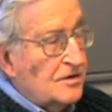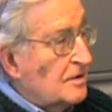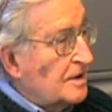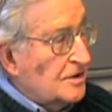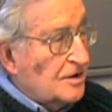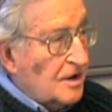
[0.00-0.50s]
The
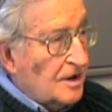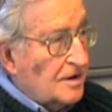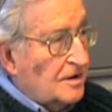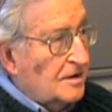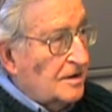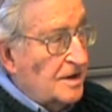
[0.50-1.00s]
UN
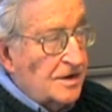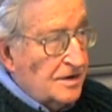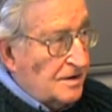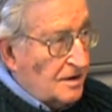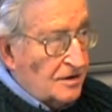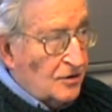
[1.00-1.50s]
Charter,
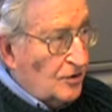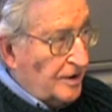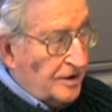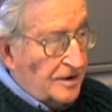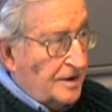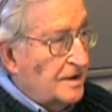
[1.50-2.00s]
he's a
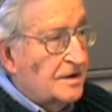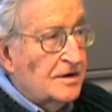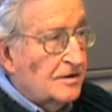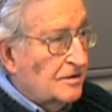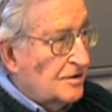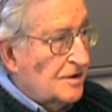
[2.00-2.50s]
lawyer, he
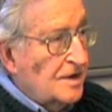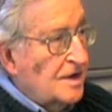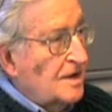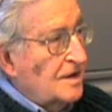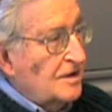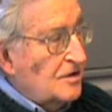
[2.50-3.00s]
knows.
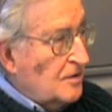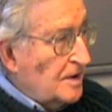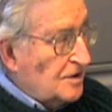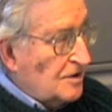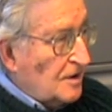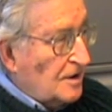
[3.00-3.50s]
The
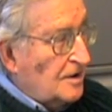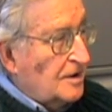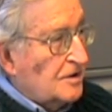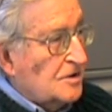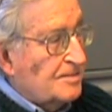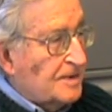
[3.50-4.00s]
UN Charter
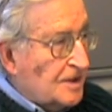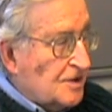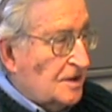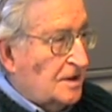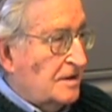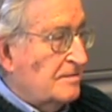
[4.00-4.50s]

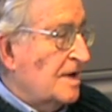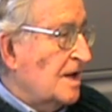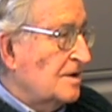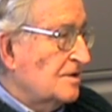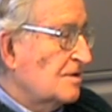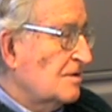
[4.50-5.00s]
explicitly
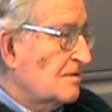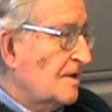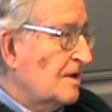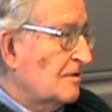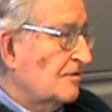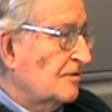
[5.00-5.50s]
bans the
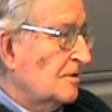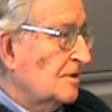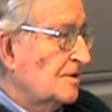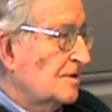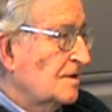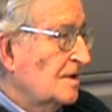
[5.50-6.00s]
threat of
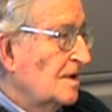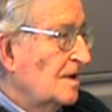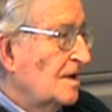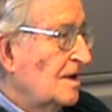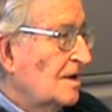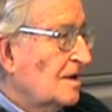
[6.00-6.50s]
force.
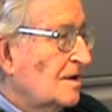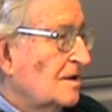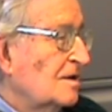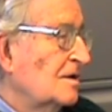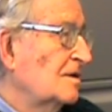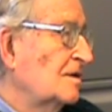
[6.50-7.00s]

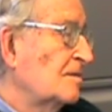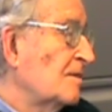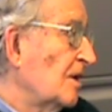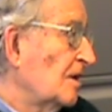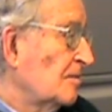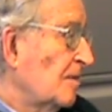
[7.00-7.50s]
The
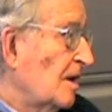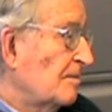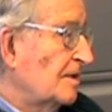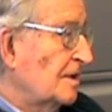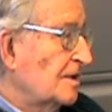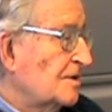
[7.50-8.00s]
American
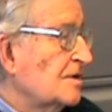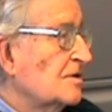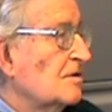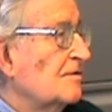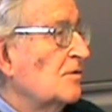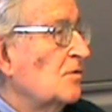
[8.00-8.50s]
population
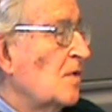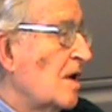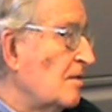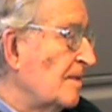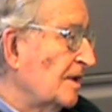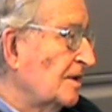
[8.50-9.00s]
is
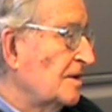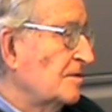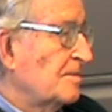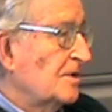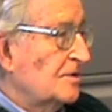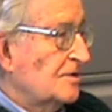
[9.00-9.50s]
overwhelmingly
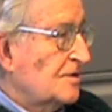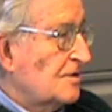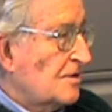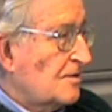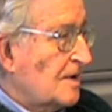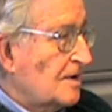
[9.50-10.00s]
opposed to
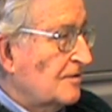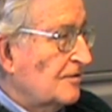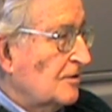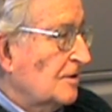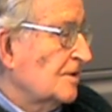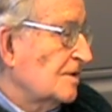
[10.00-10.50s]
the threat of
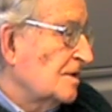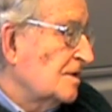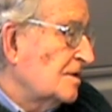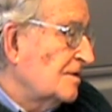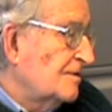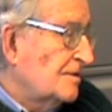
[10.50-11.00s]
force,
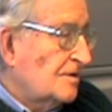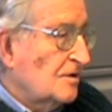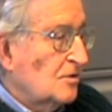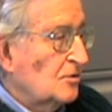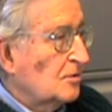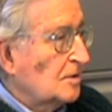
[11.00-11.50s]
as is
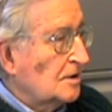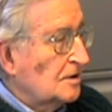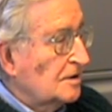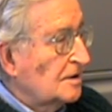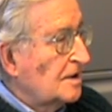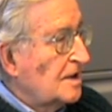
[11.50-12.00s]
the whole
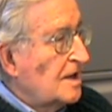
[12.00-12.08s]
world.